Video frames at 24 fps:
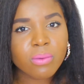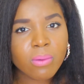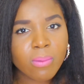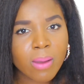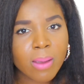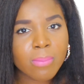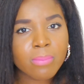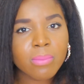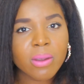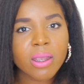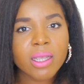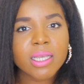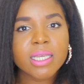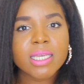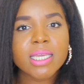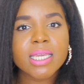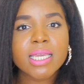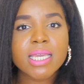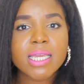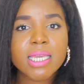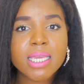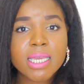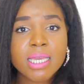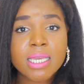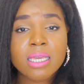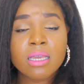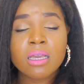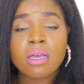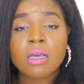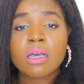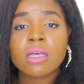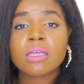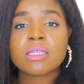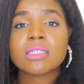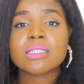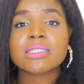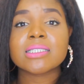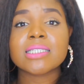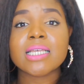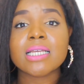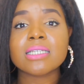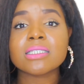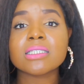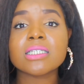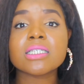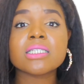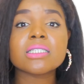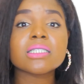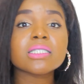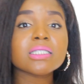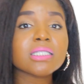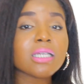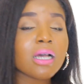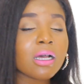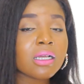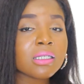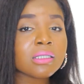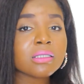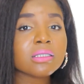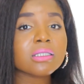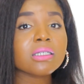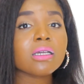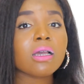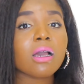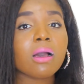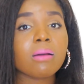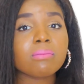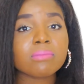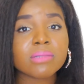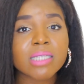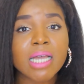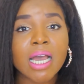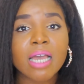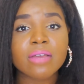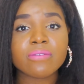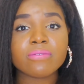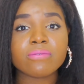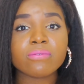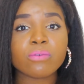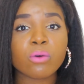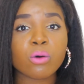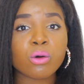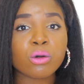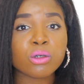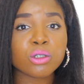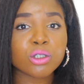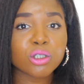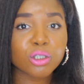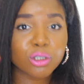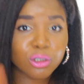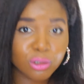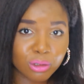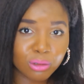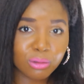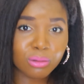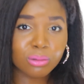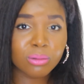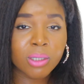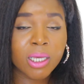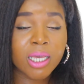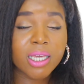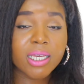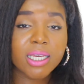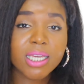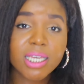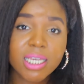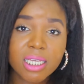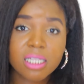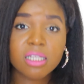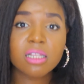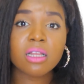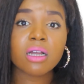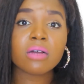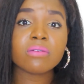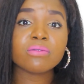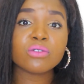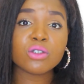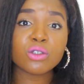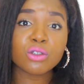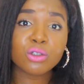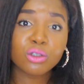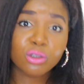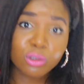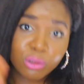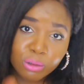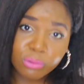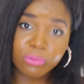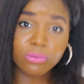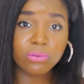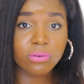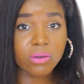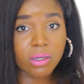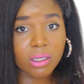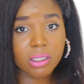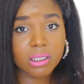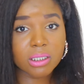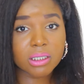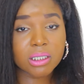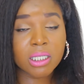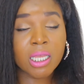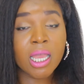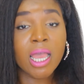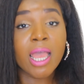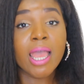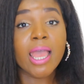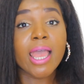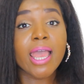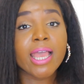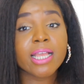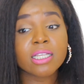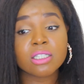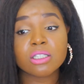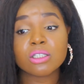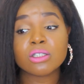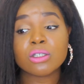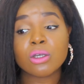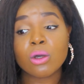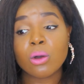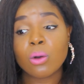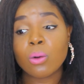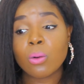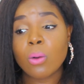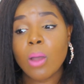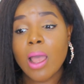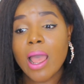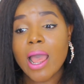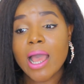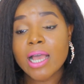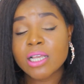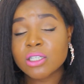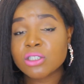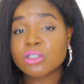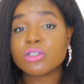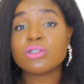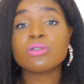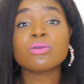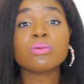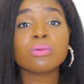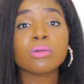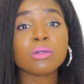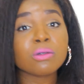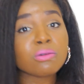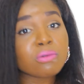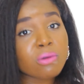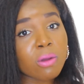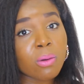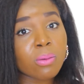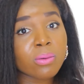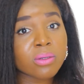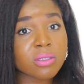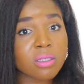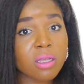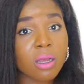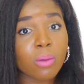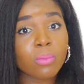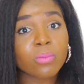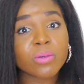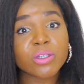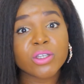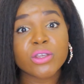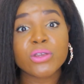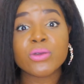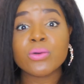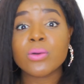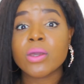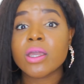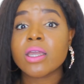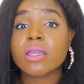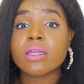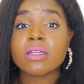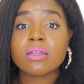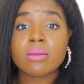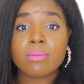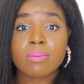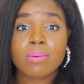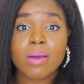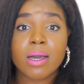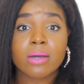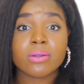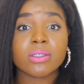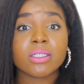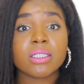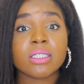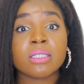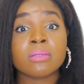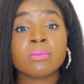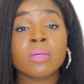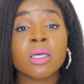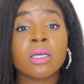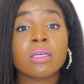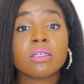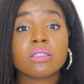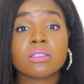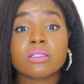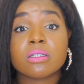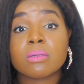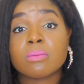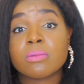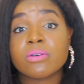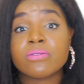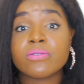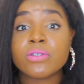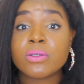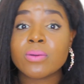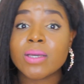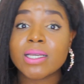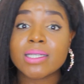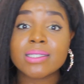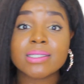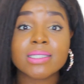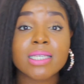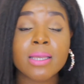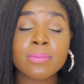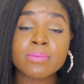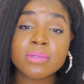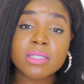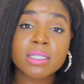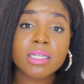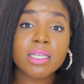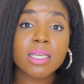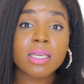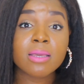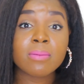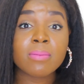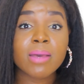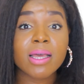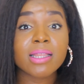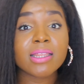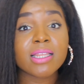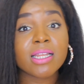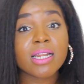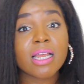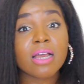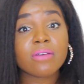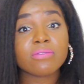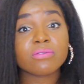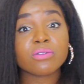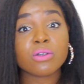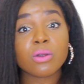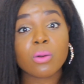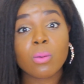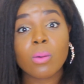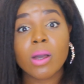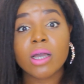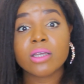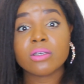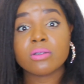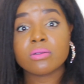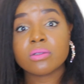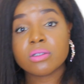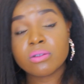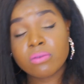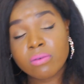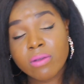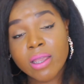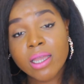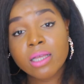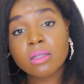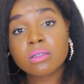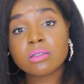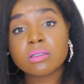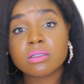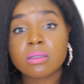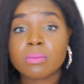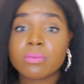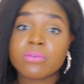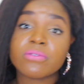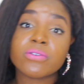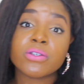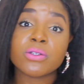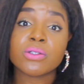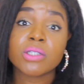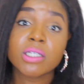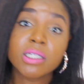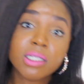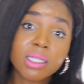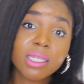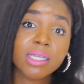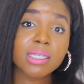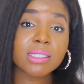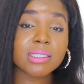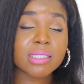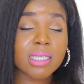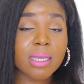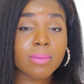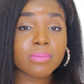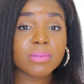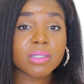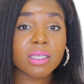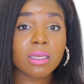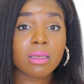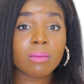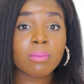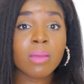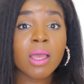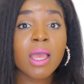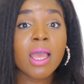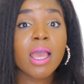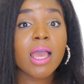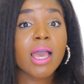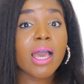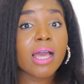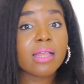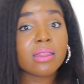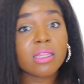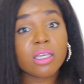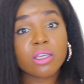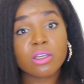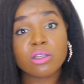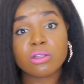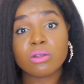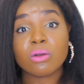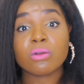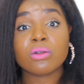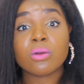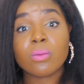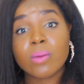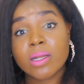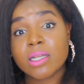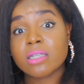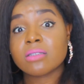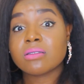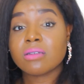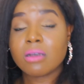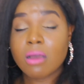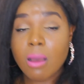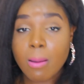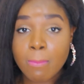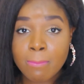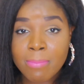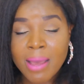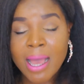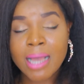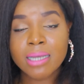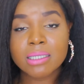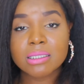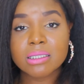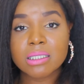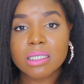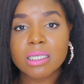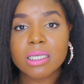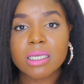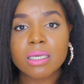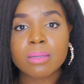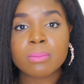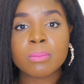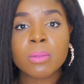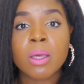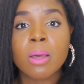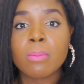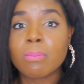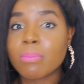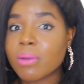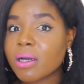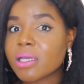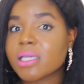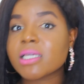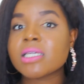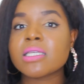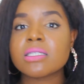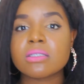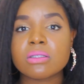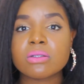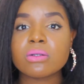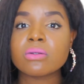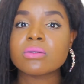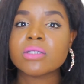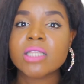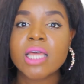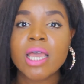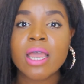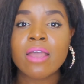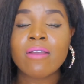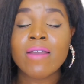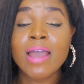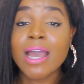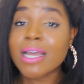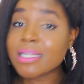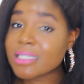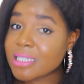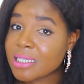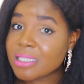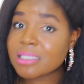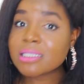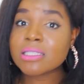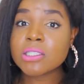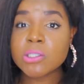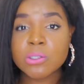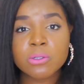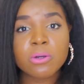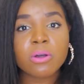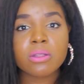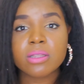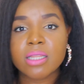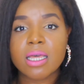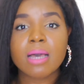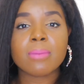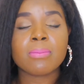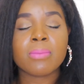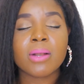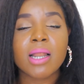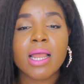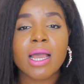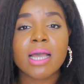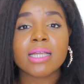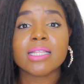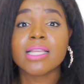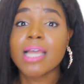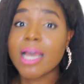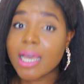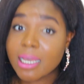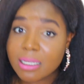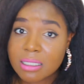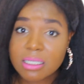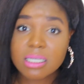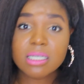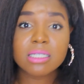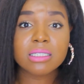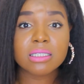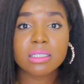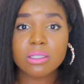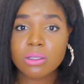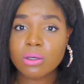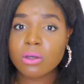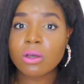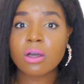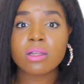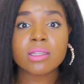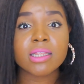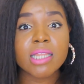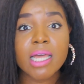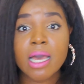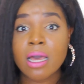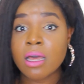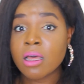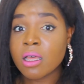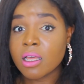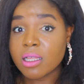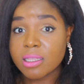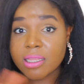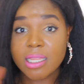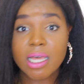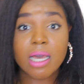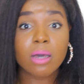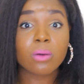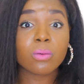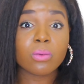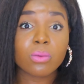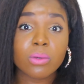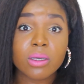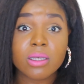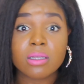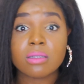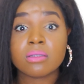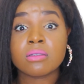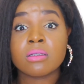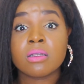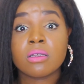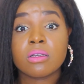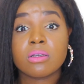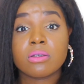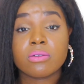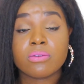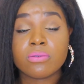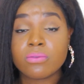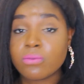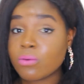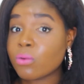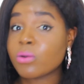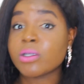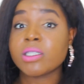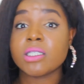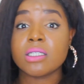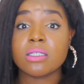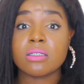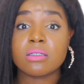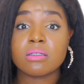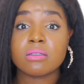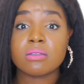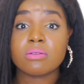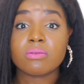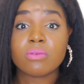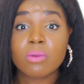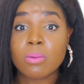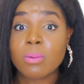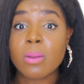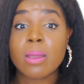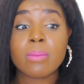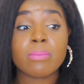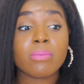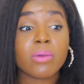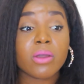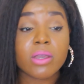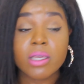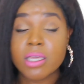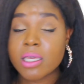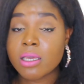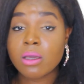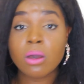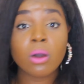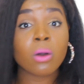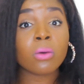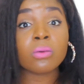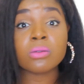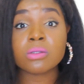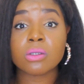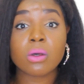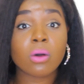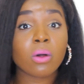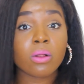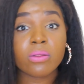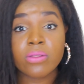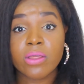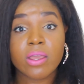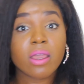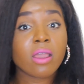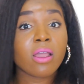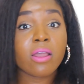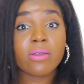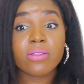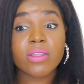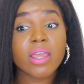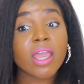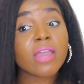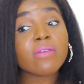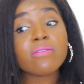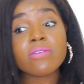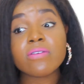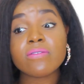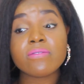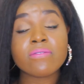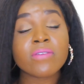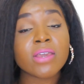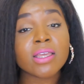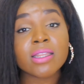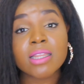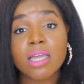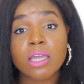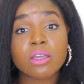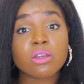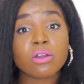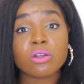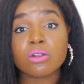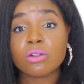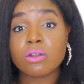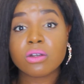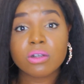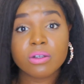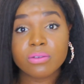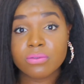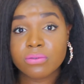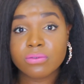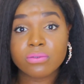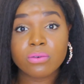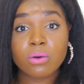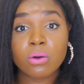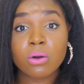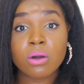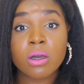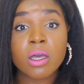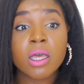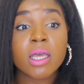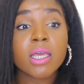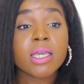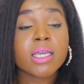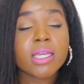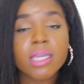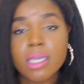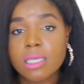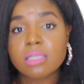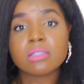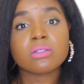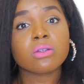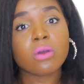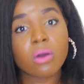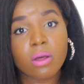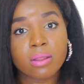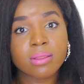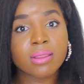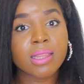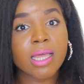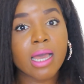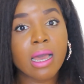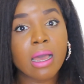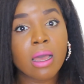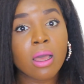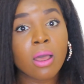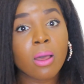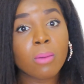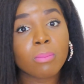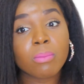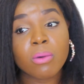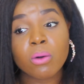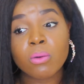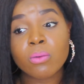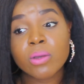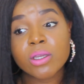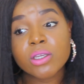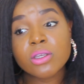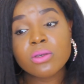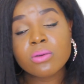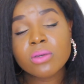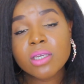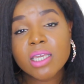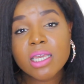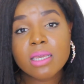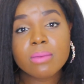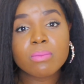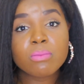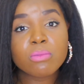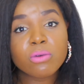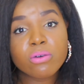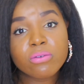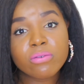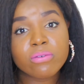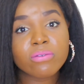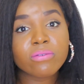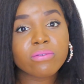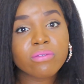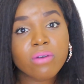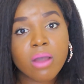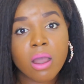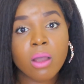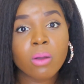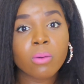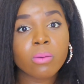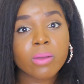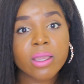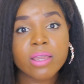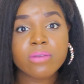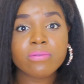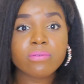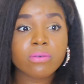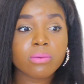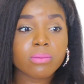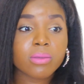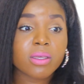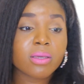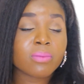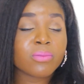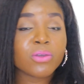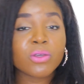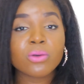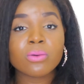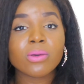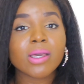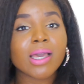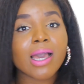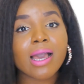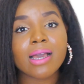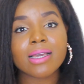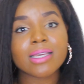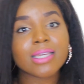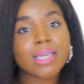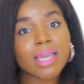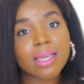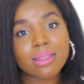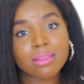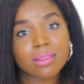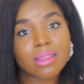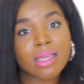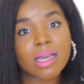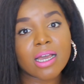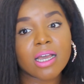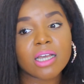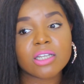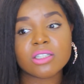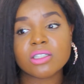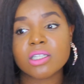Remember, he sent his son to come die for you. He loved you first. And so as you were growing up, when you heard about him, some of you accepted him, and then after a while you derailed. Some of you didn't accept him, and then you don't know whether to come back to him, but he's still there, and he's still got that plan, and he's still got that will for you. Remember, he owns all the earth. Everything that you're looking for, he's got that. But when you keep moving far away from him, you can't get that.